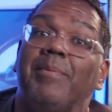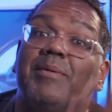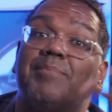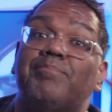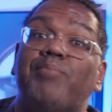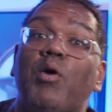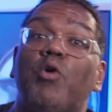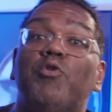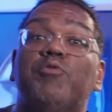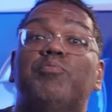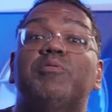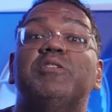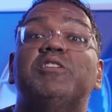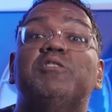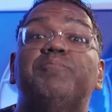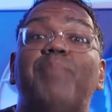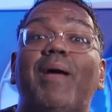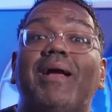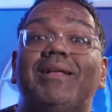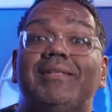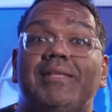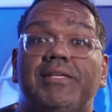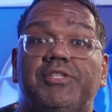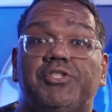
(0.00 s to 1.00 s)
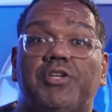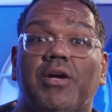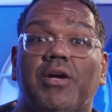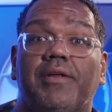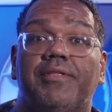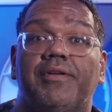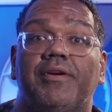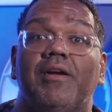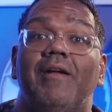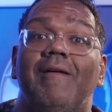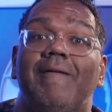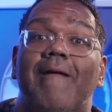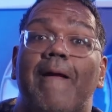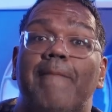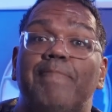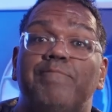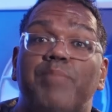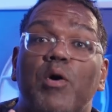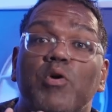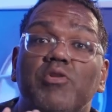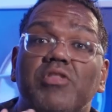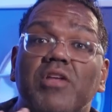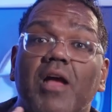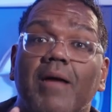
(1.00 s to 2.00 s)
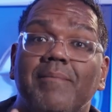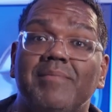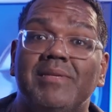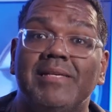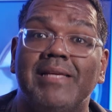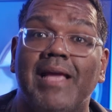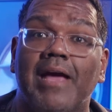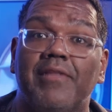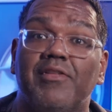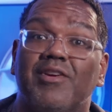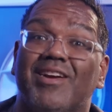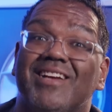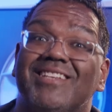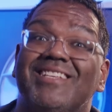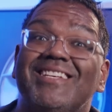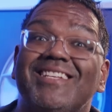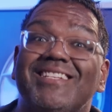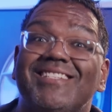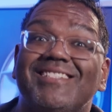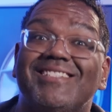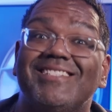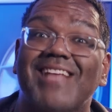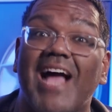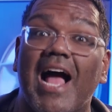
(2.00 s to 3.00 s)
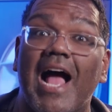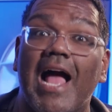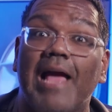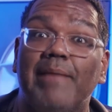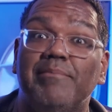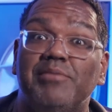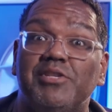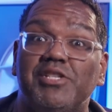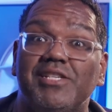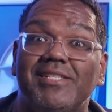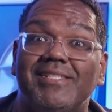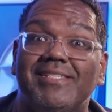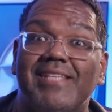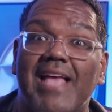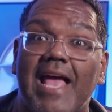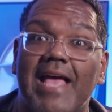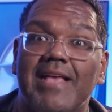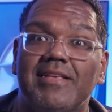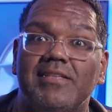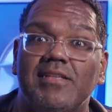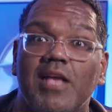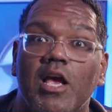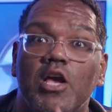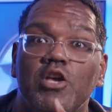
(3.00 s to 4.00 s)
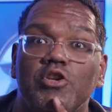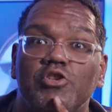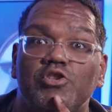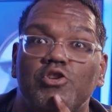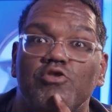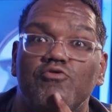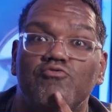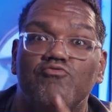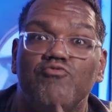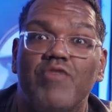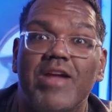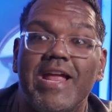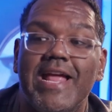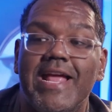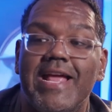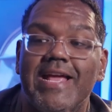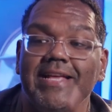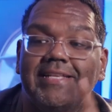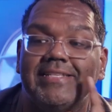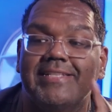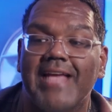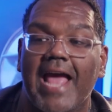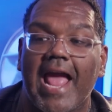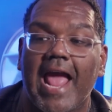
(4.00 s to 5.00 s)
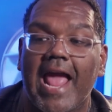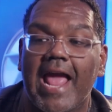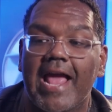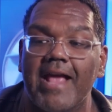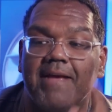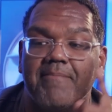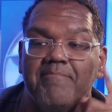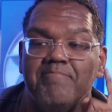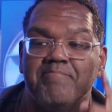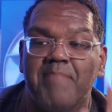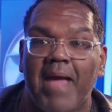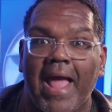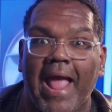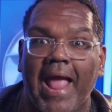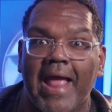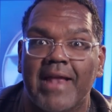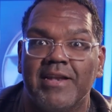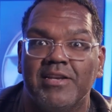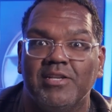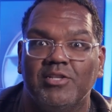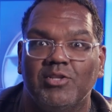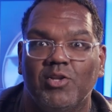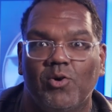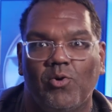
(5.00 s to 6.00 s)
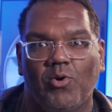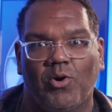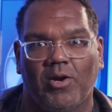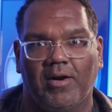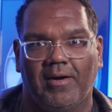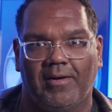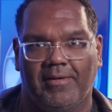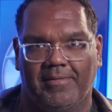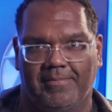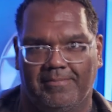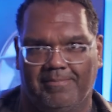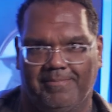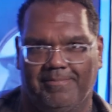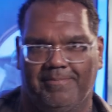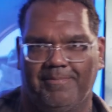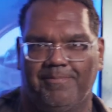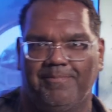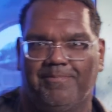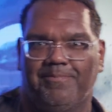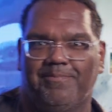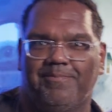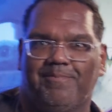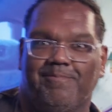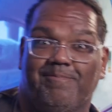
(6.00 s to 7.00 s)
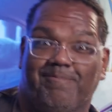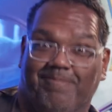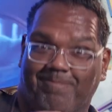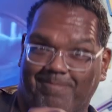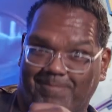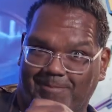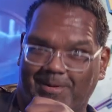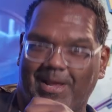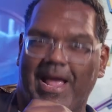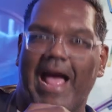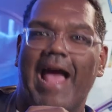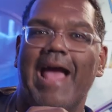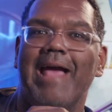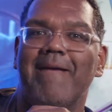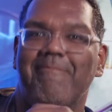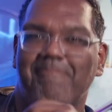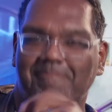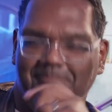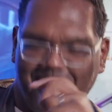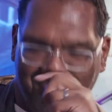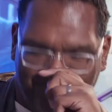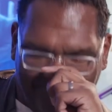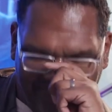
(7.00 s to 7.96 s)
But both respect each other and both come together because it is time, she says, to retake Mandalore. Okay?